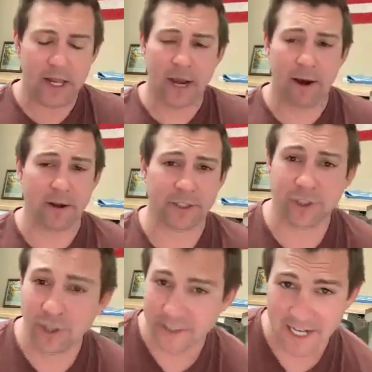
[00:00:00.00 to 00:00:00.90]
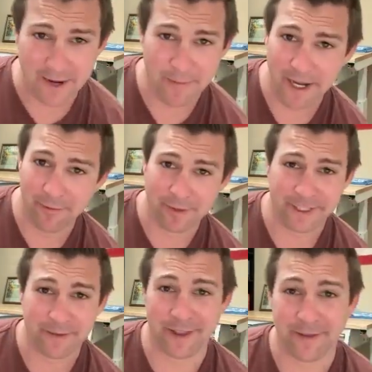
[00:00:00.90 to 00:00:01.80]
Now, I just had a meeting with
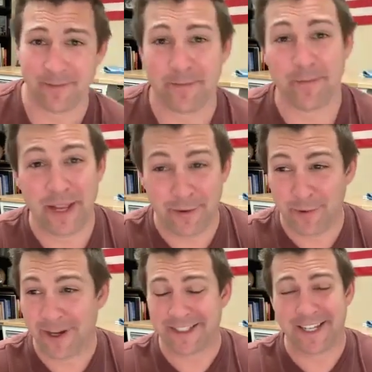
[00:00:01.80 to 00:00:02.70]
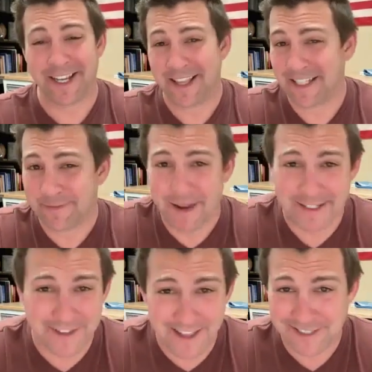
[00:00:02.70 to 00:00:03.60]
some of the big wigs in this
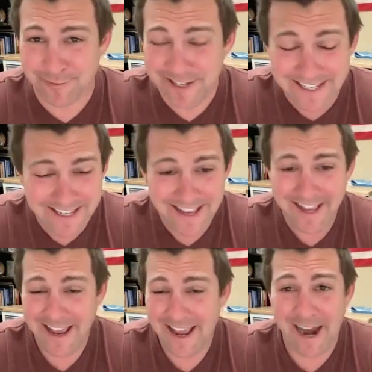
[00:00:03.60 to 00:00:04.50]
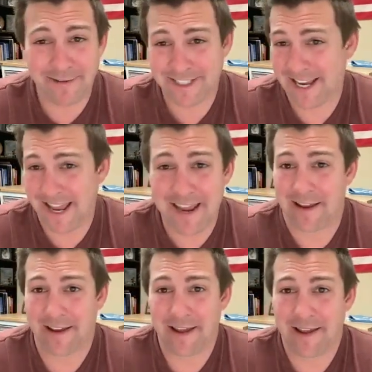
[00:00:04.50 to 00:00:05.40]
space last week, and I was like,
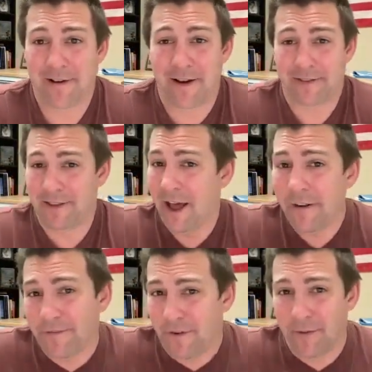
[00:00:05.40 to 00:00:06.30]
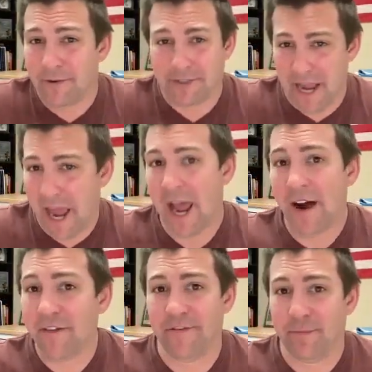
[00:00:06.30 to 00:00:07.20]
hey, a lot of farmers
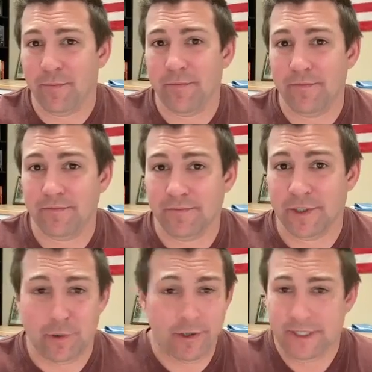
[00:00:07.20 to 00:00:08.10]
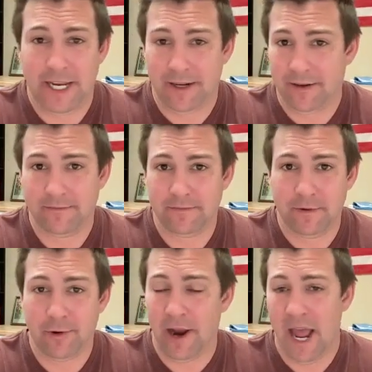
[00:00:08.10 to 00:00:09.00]
have soil data
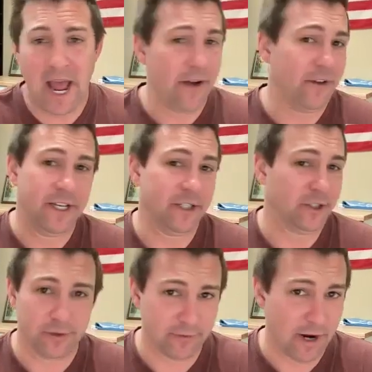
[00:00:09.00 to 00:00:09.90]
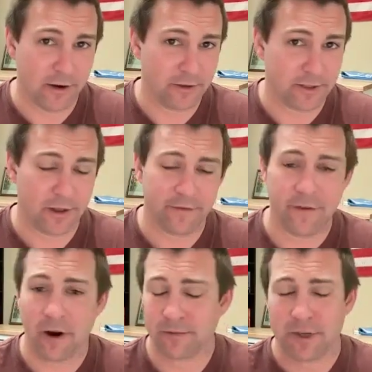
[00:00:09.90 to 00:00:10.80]
or have additional records on their
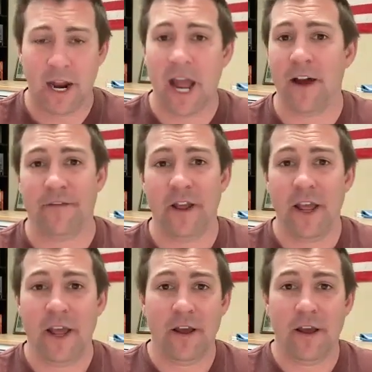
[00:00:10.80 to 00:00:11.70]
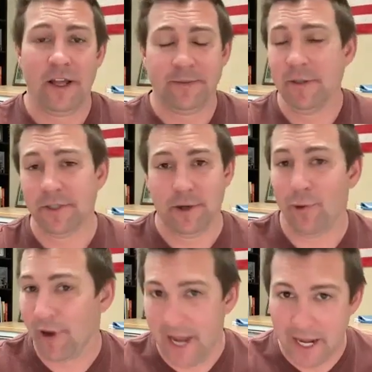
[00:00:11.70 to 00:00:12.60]
farms or have, especially
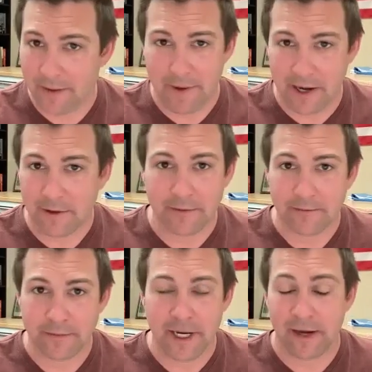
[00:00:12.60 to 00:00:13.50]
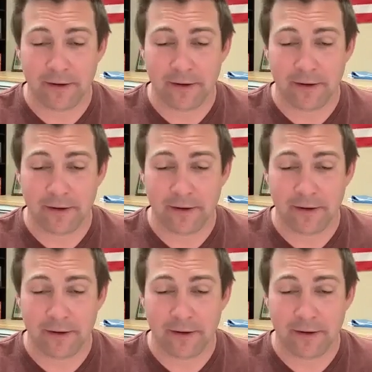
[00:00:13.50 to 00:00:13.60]
organic matter data.